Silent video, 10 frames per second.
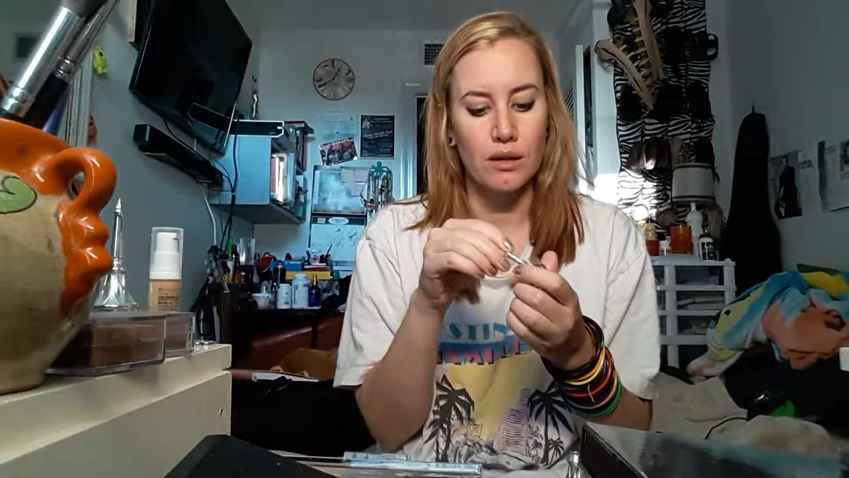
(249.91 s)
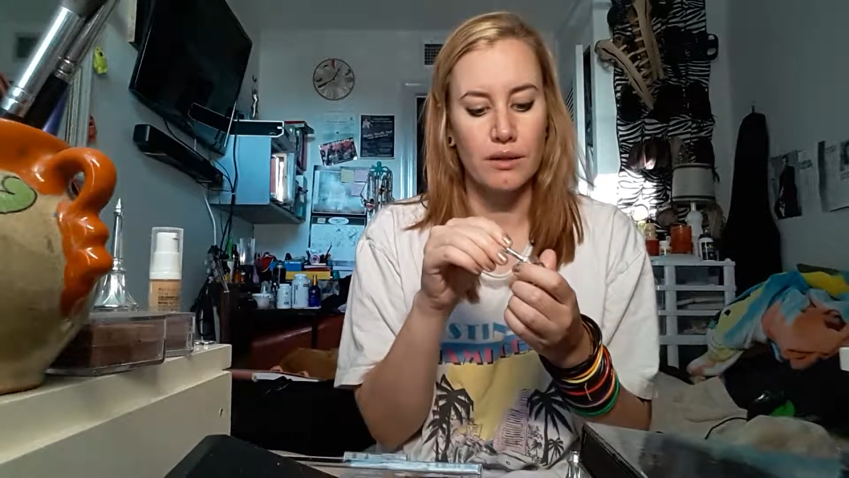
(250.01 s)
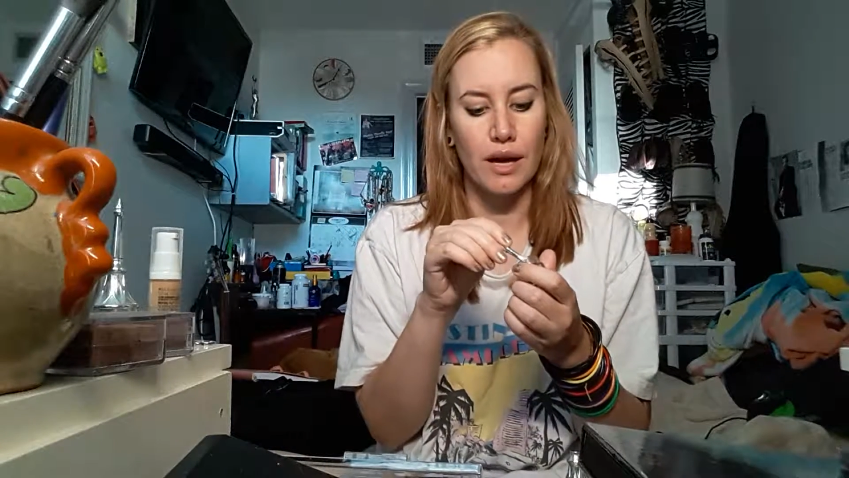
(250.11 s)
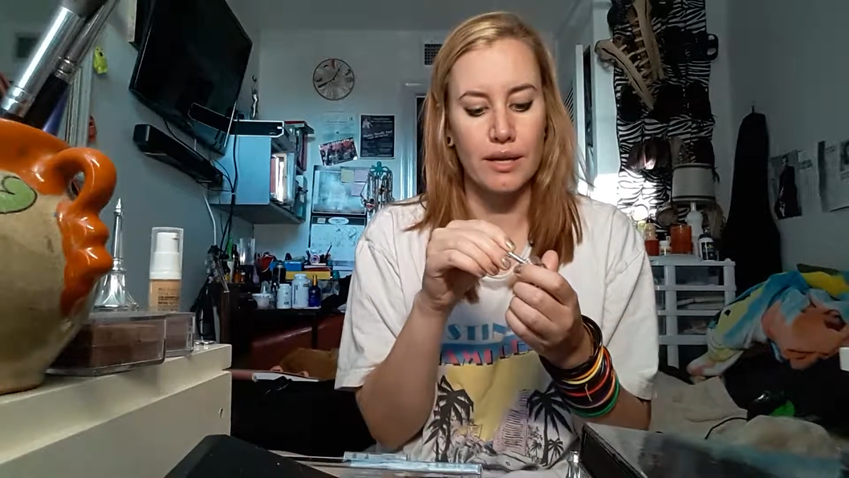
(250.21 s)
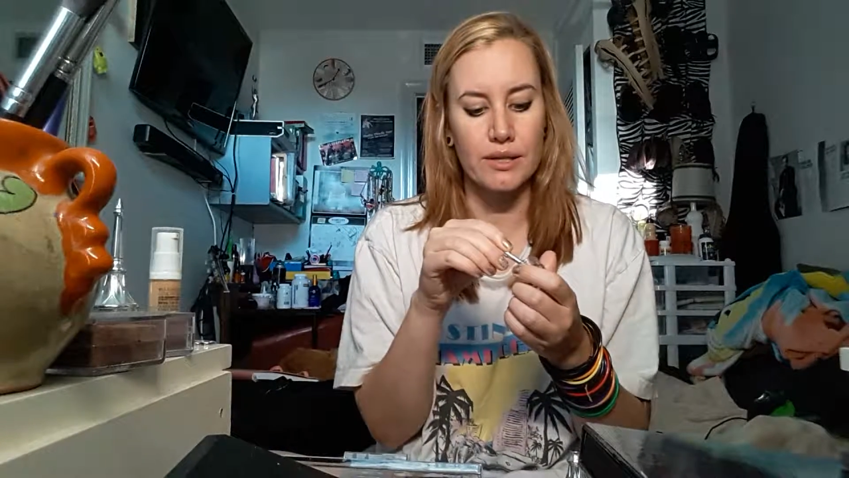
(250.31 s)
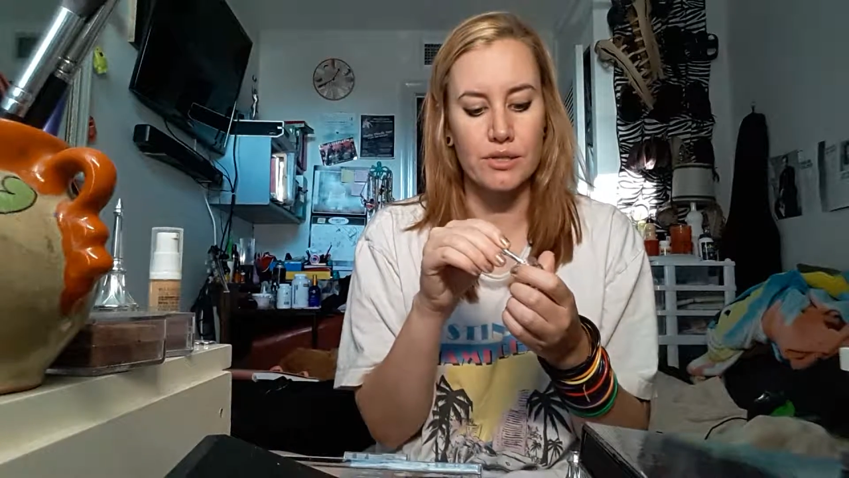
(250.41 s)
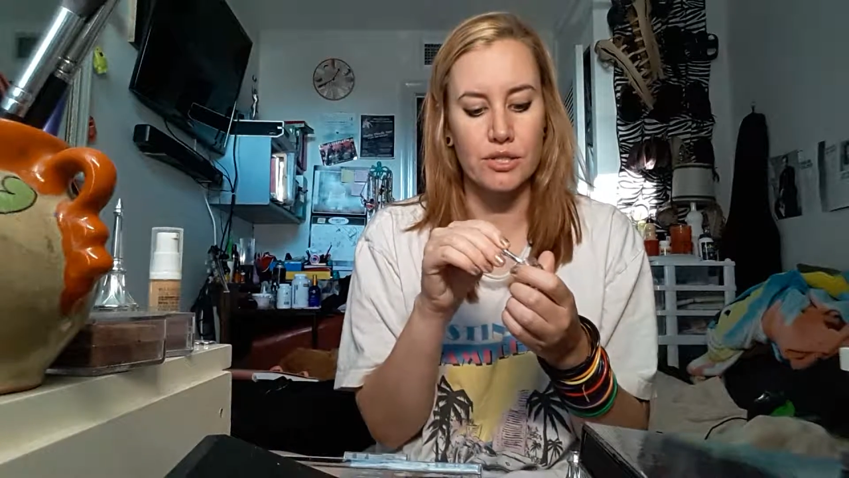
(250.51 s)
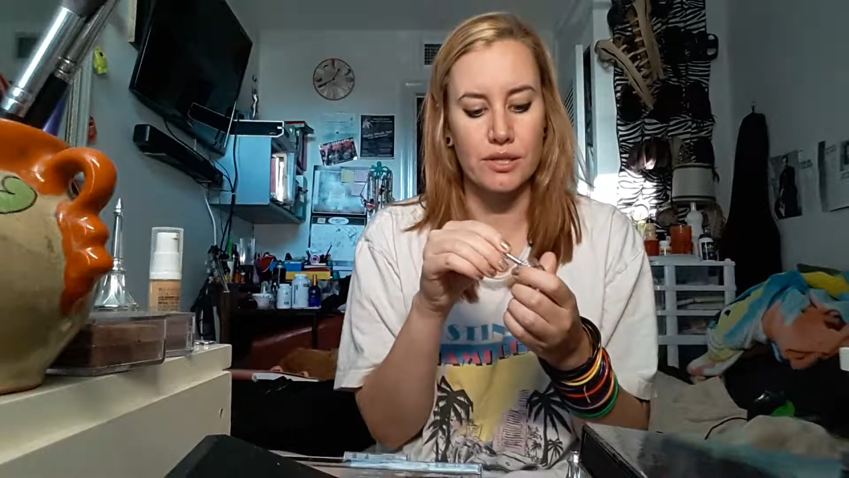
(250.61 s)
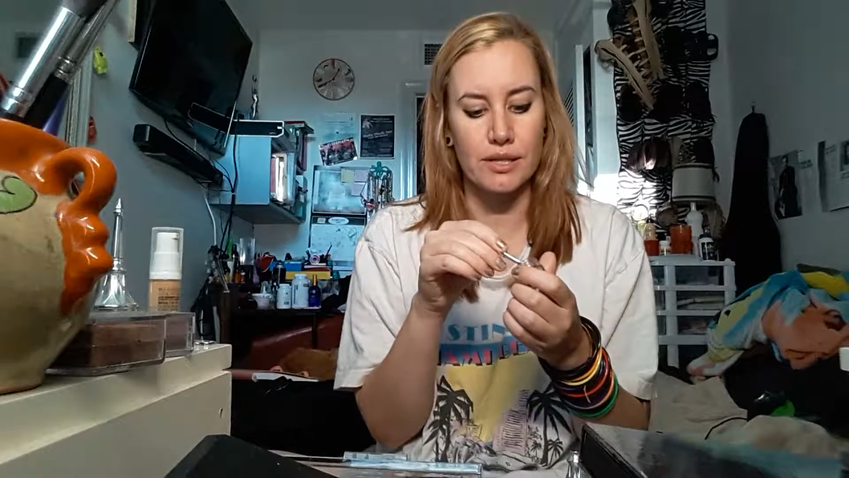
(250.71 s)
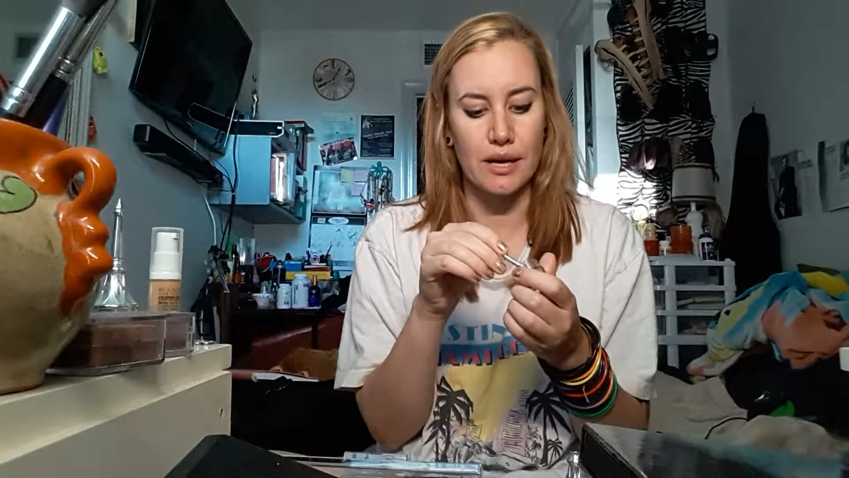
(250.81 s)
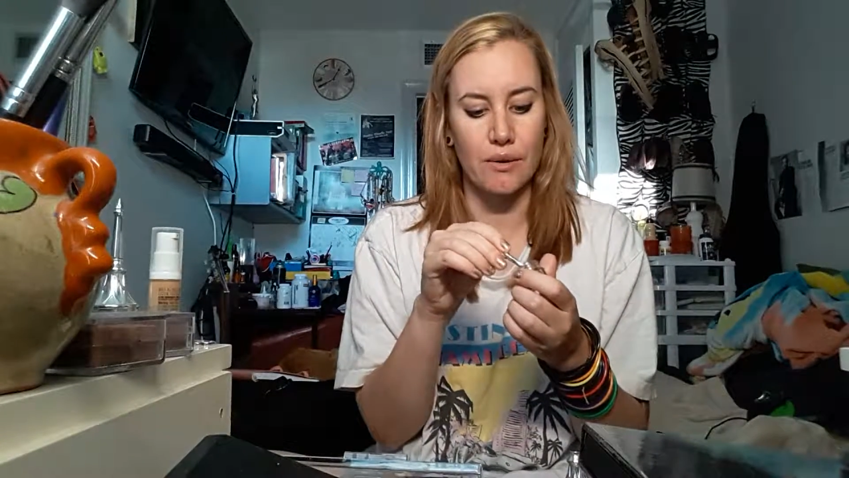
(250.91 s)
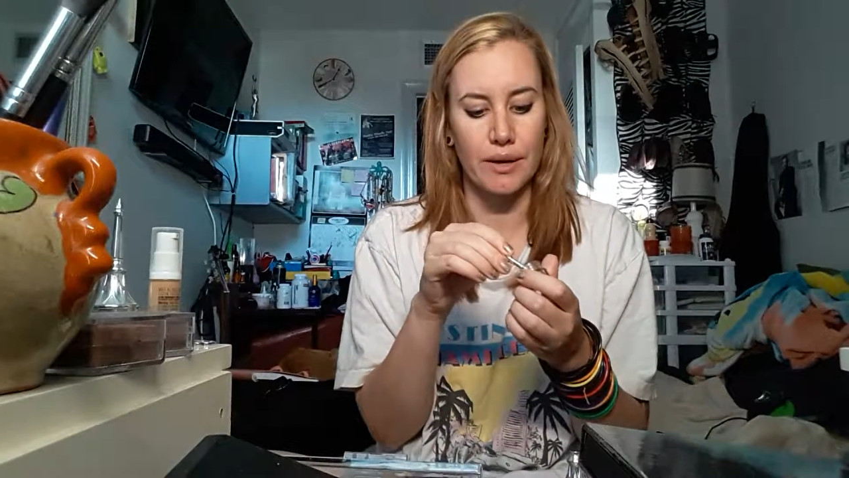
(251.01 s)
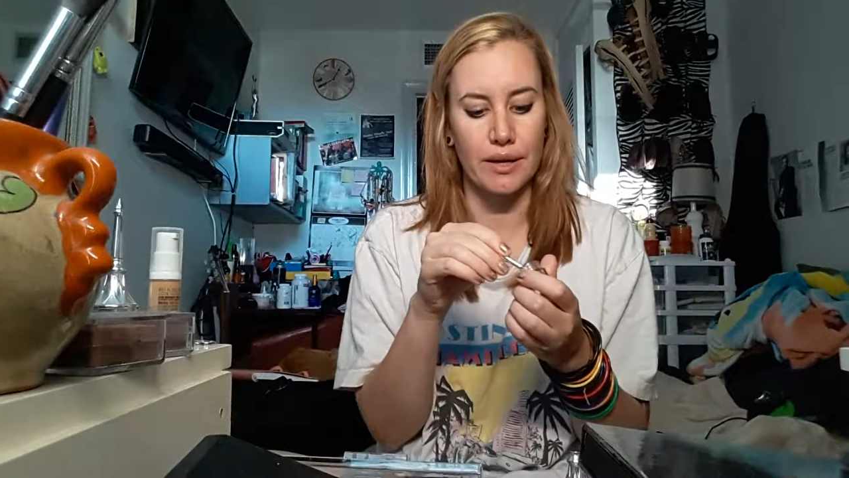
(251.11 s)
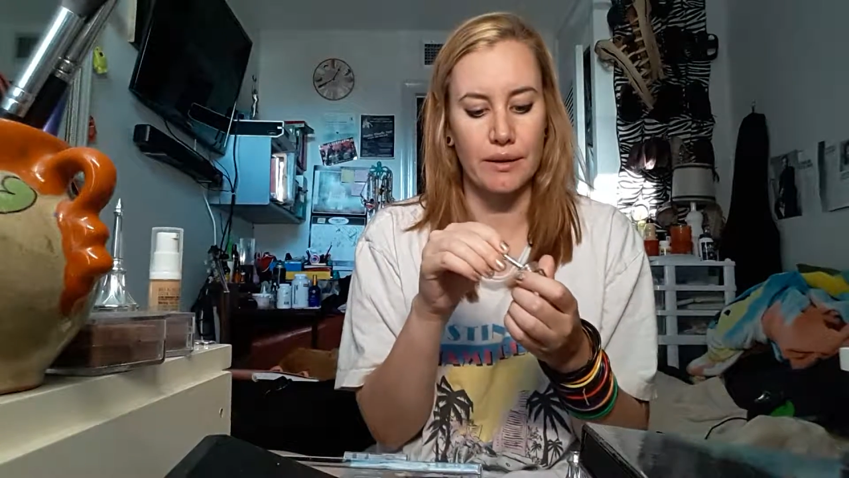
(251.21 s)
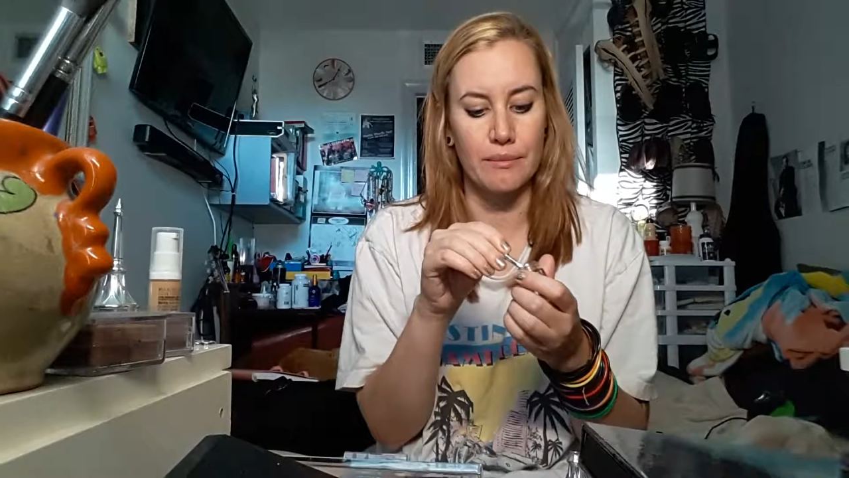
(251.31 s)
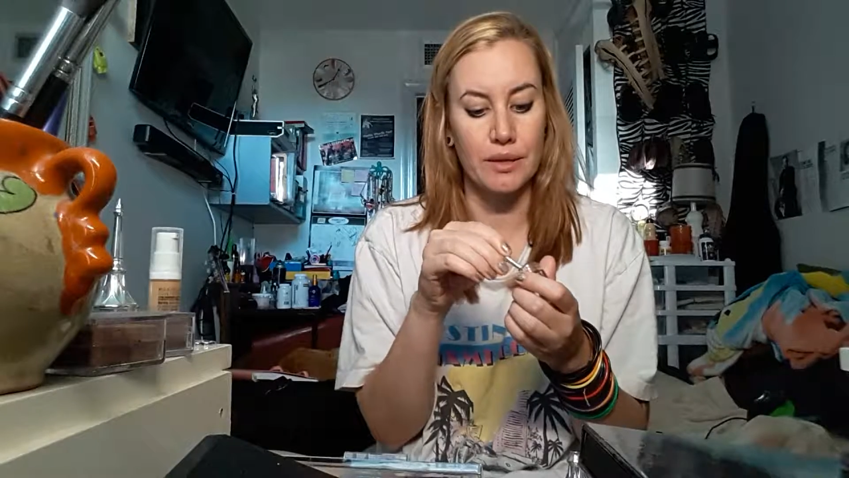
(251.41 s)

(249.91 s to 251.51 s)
that is just how I am.